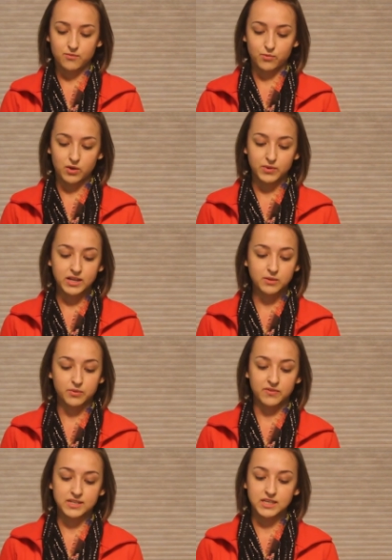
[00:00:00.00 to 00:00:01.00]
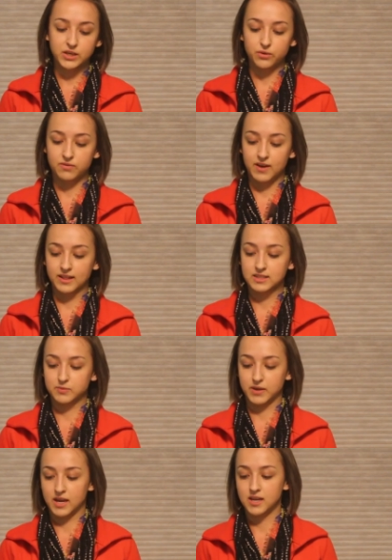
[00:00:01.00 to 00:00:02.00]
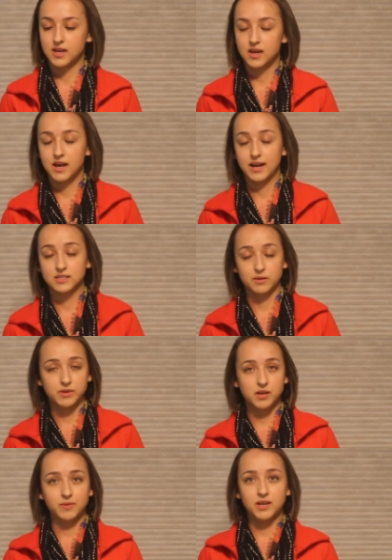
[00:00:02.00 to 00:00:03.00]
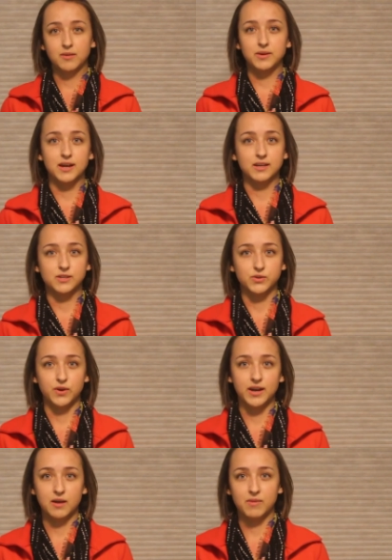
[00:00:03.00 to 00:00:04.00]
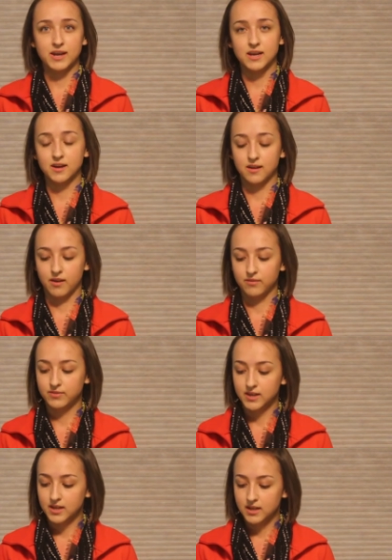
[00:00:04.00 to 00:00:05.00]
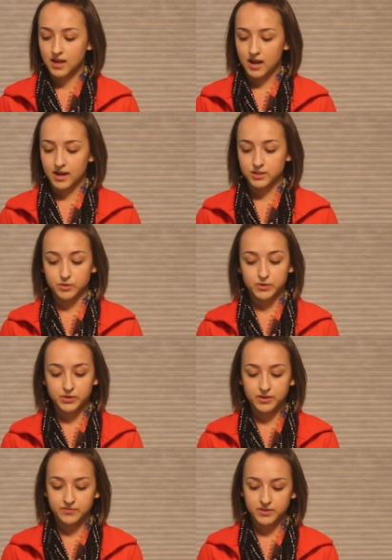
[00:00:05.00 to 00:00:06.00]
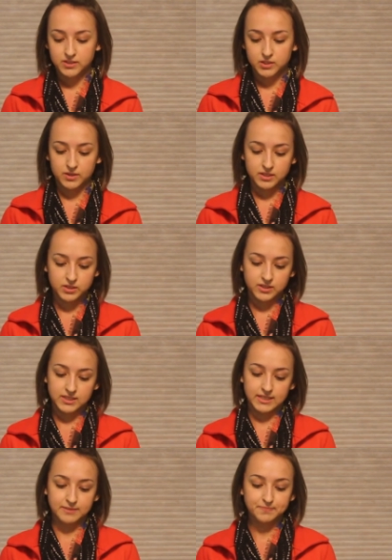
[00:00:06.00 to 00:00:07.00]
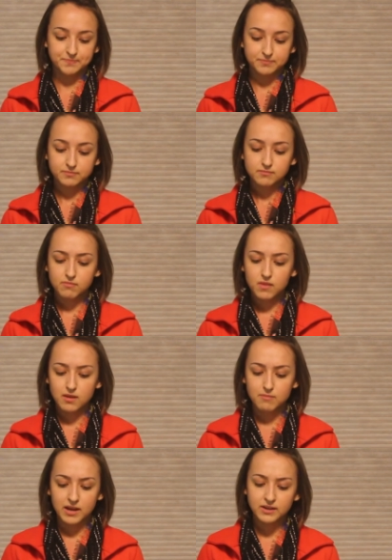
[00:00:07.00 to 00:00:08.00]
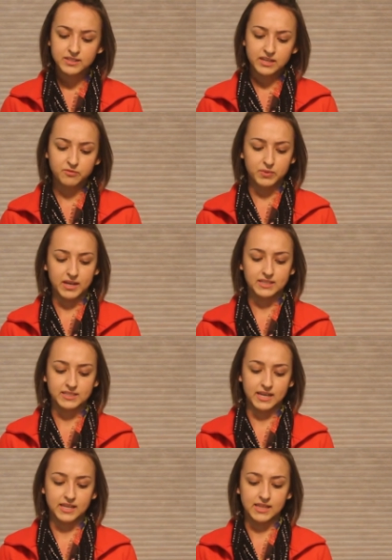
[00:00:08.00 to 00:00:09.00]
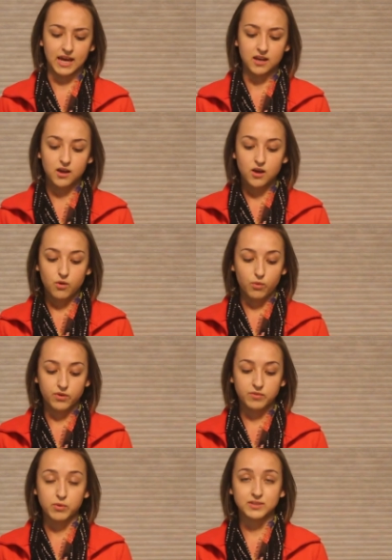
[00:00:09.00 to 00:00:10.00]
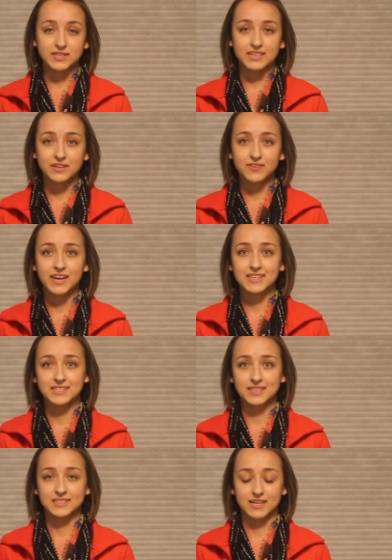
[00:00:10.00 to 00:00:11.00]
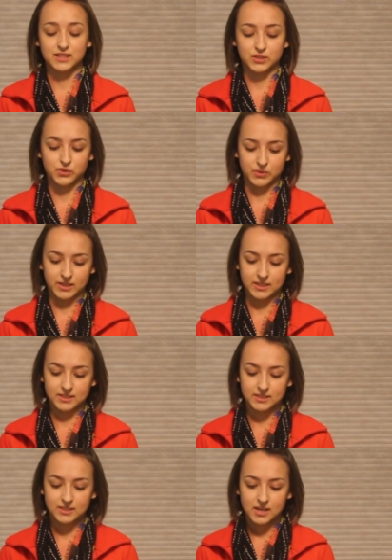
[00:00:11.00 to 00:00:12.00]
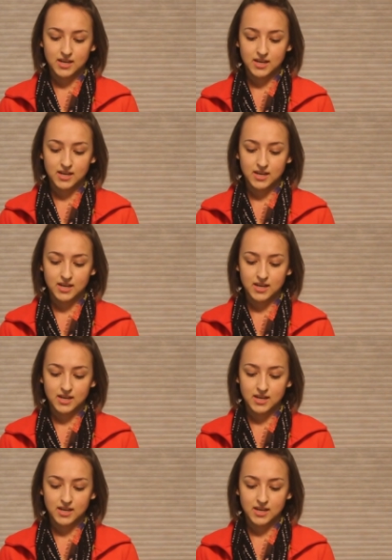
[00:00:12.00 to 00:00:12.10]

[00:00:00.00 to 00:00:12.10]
While reading the Preventing Youth Violence Plan at www.detroitmi.gov on October 31st, 2013, Mayor Dave Bing stated that one of the most significant success stories